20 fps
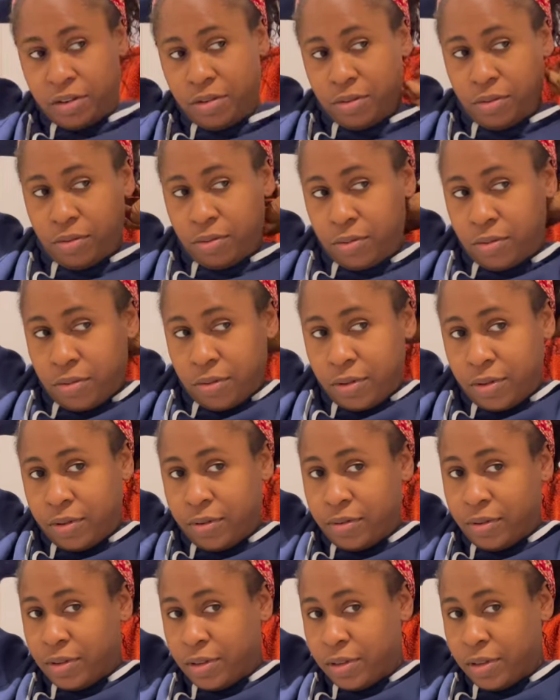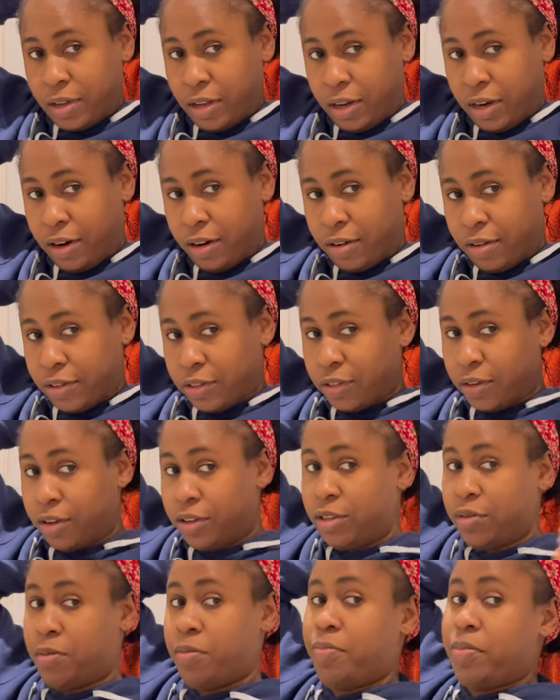know a girl is going
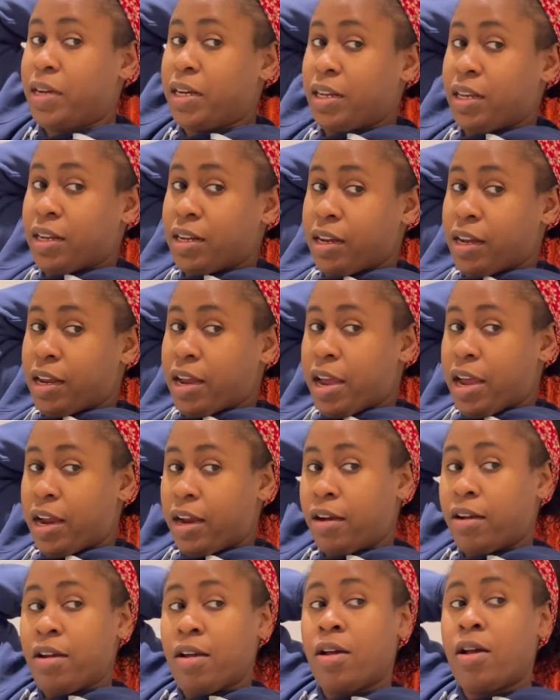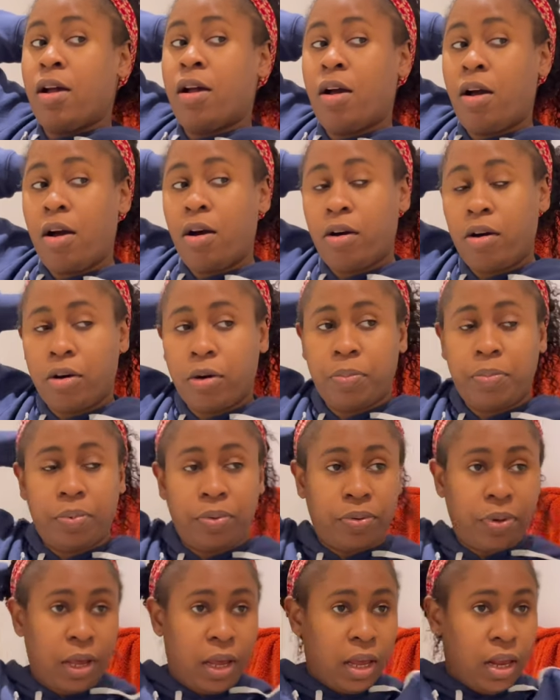to be packing her hair up
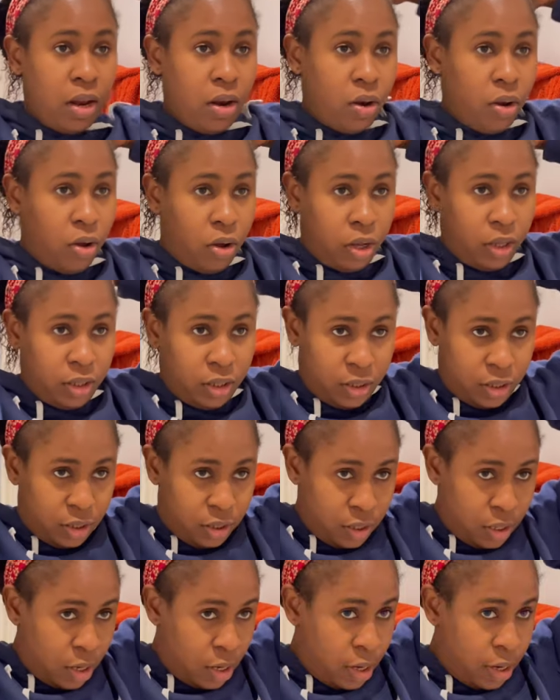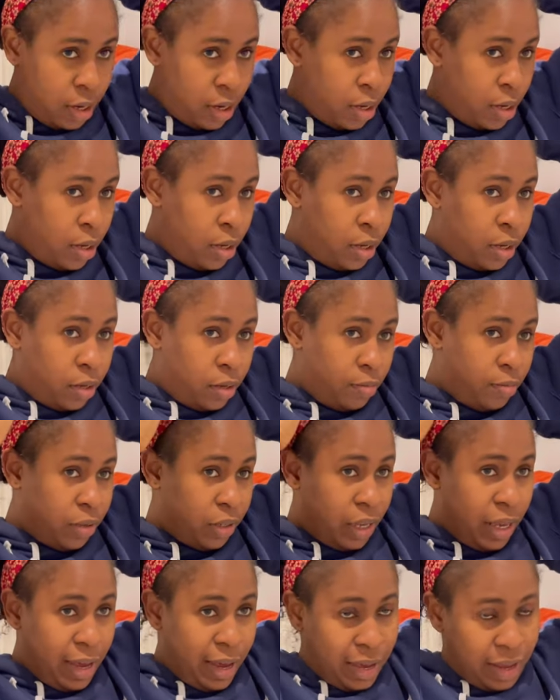a lot.
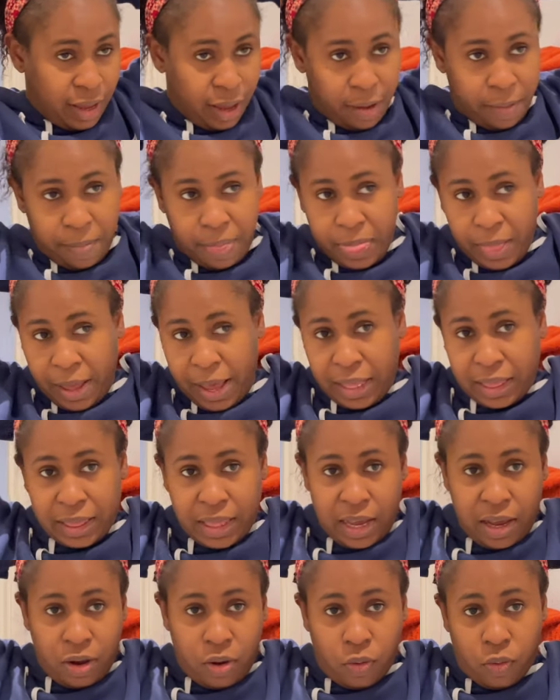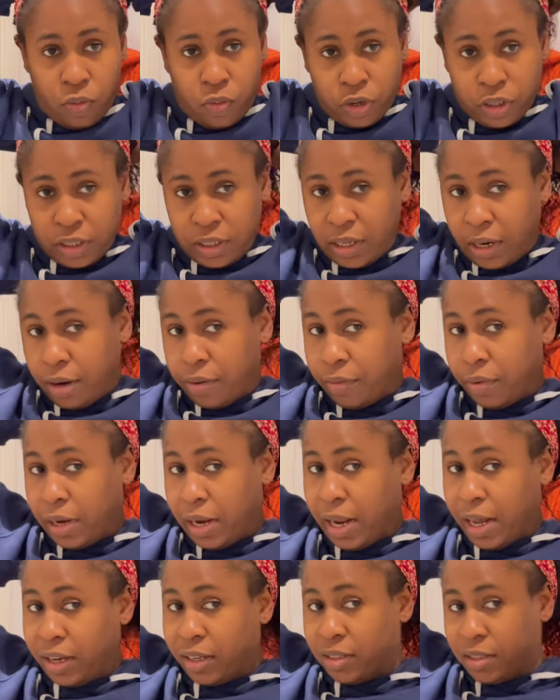But yeah, I think once I
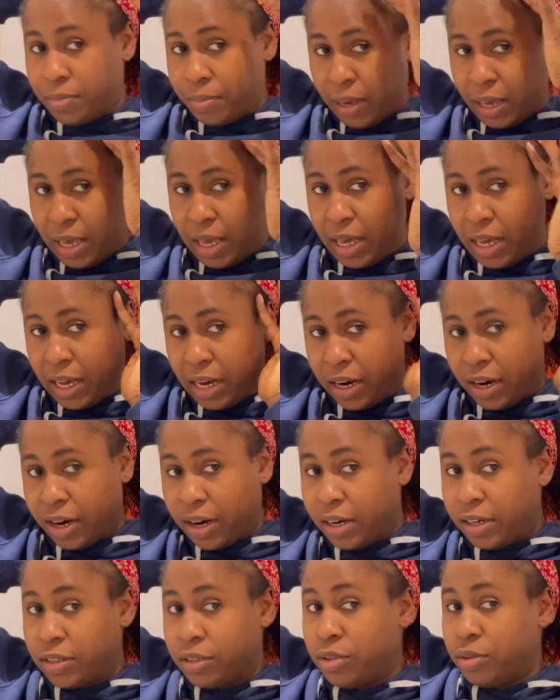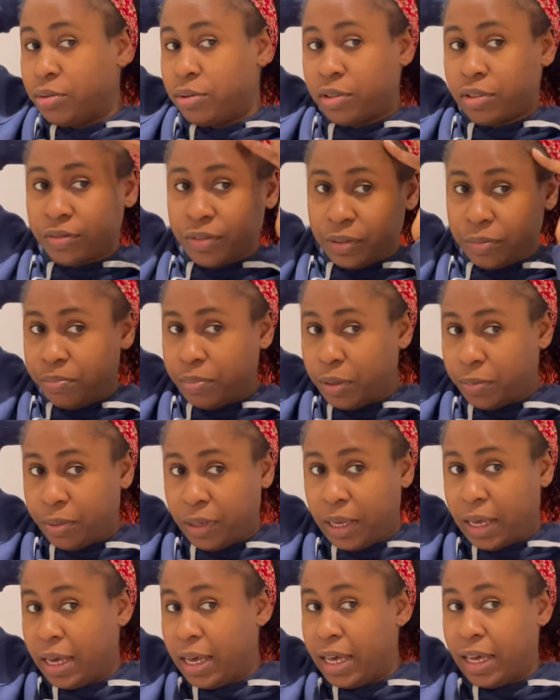relax my hair and do all of the
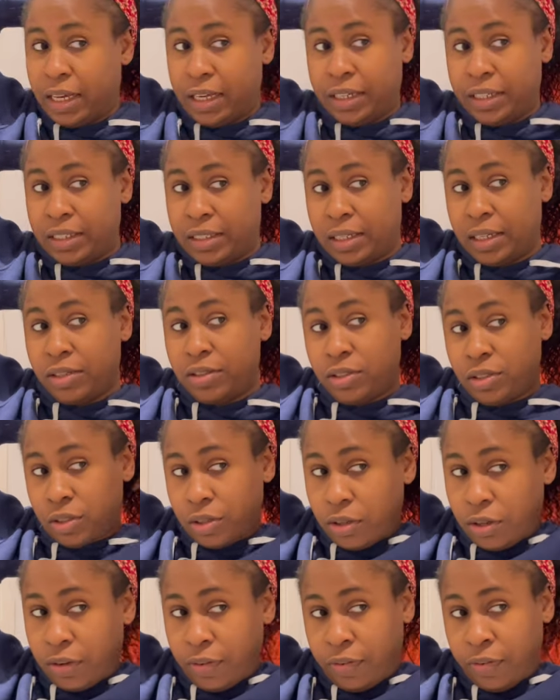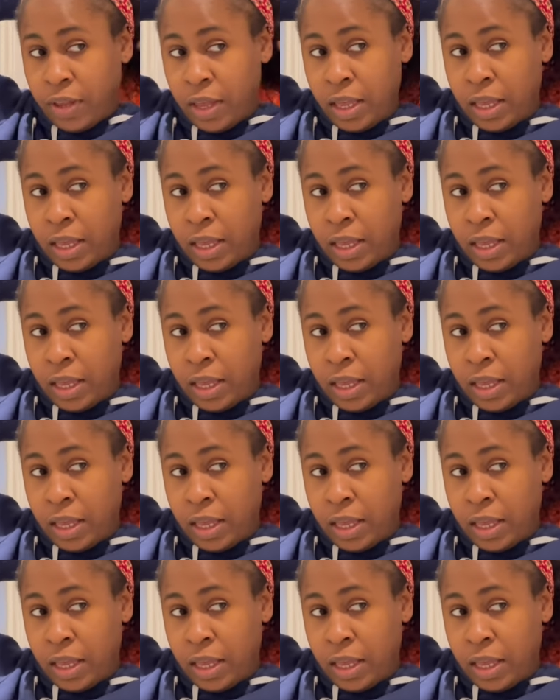baby hairs and stuff,